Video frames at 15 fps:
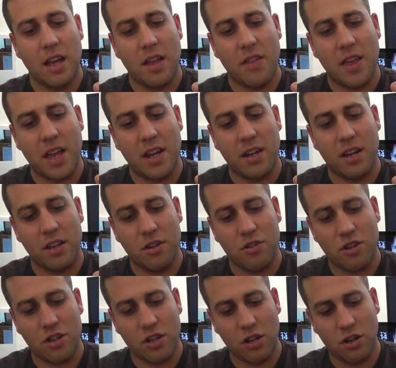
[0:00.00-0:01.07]
and then
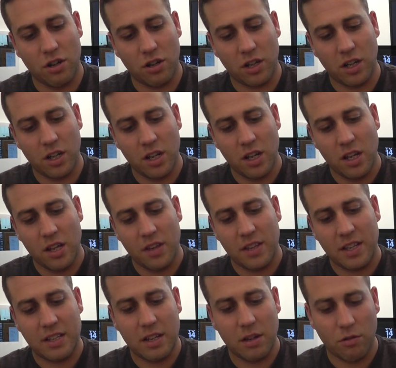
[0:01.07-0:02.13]
you just hook
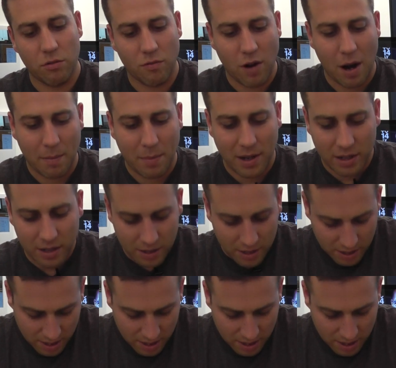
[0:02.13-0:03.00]
this little rubber